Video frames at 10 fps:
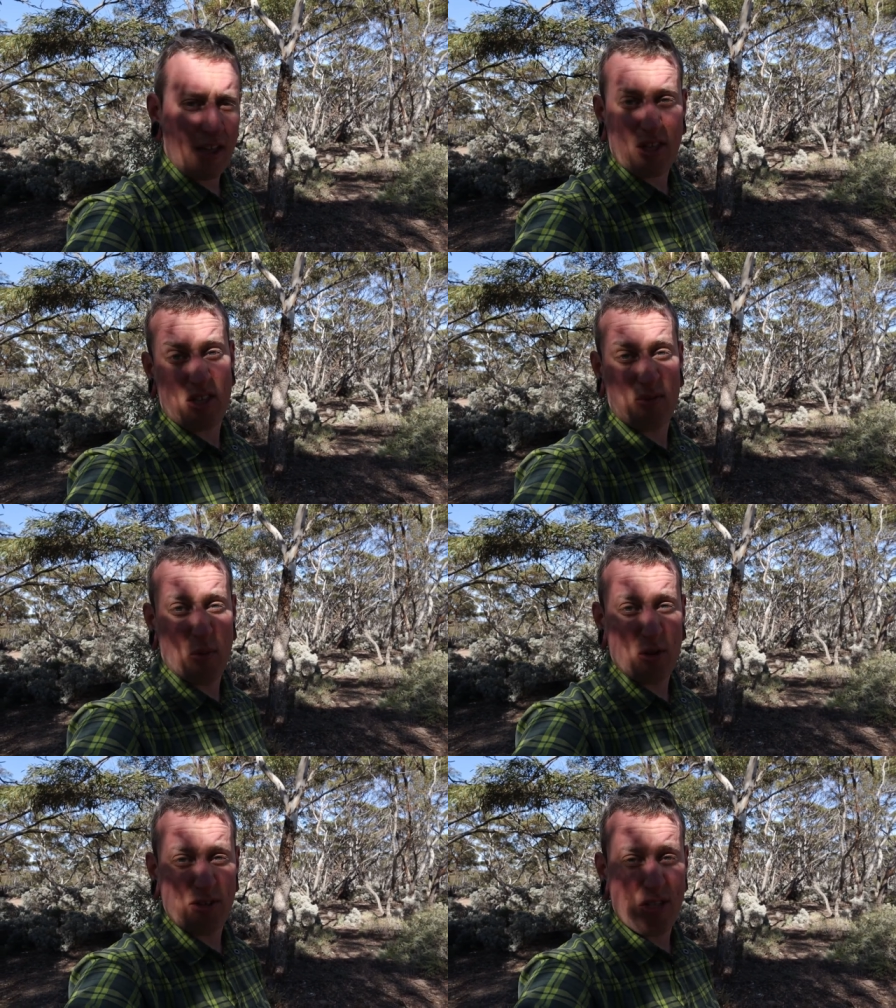to ask us
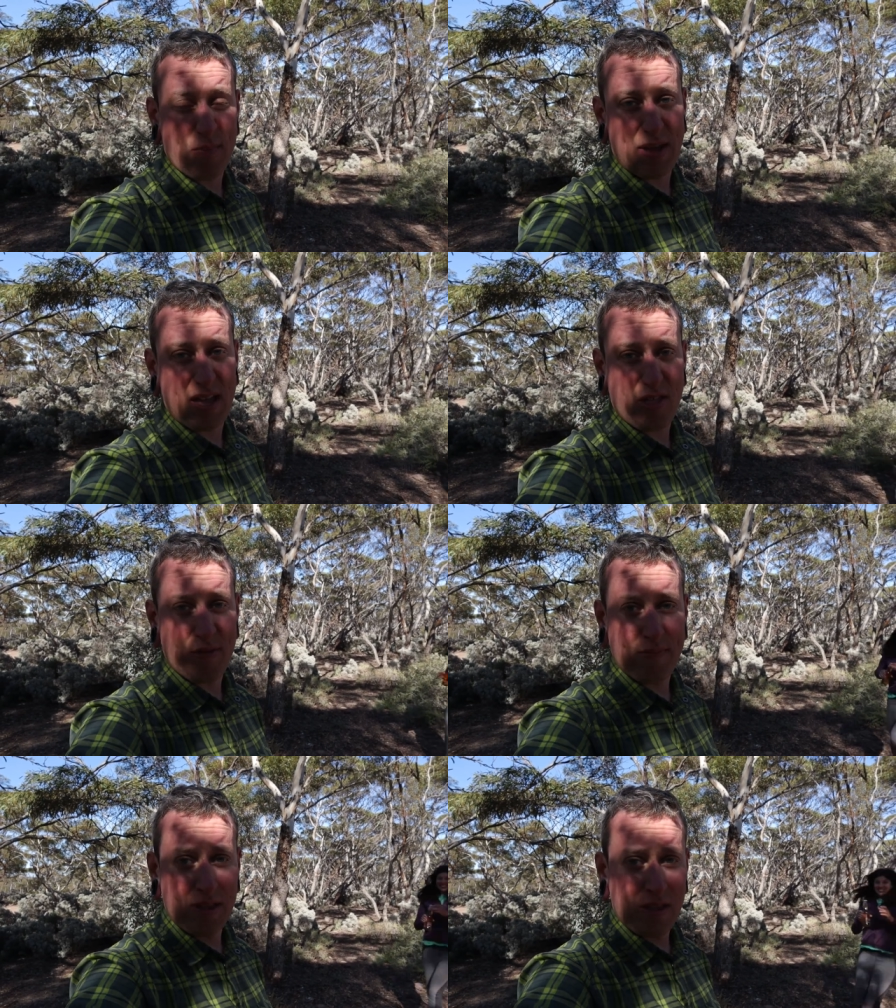if we wanted some
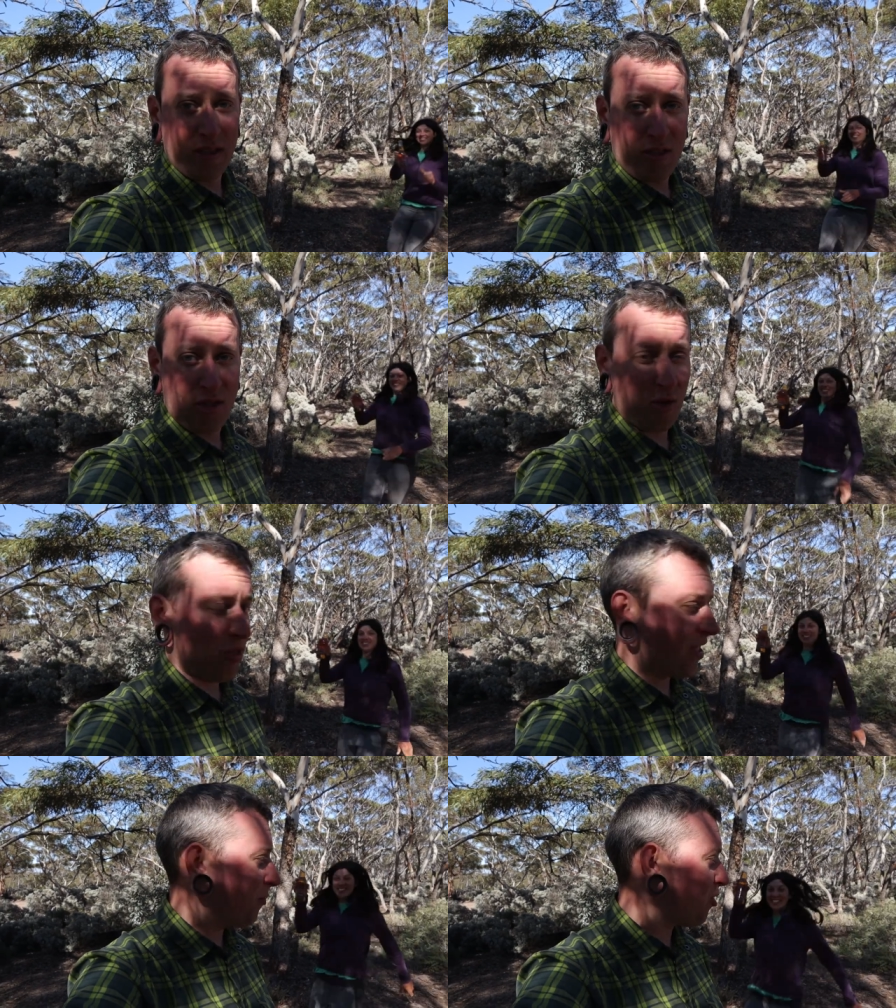beers. So
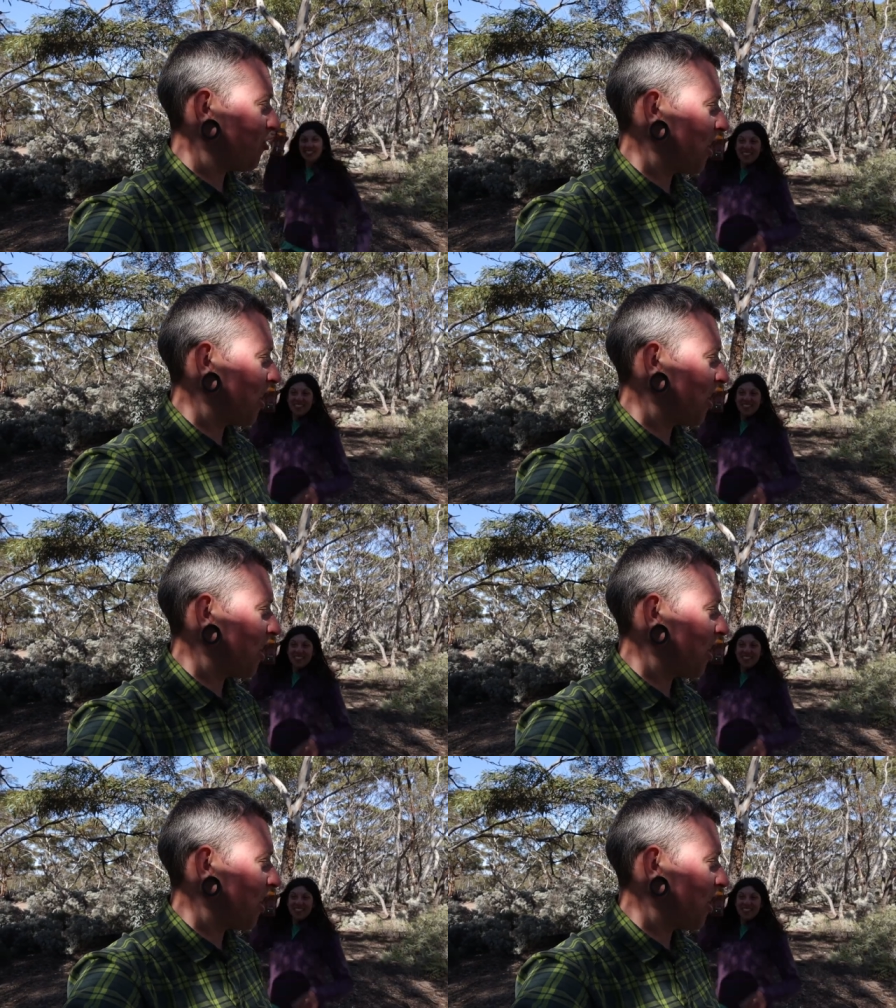his name was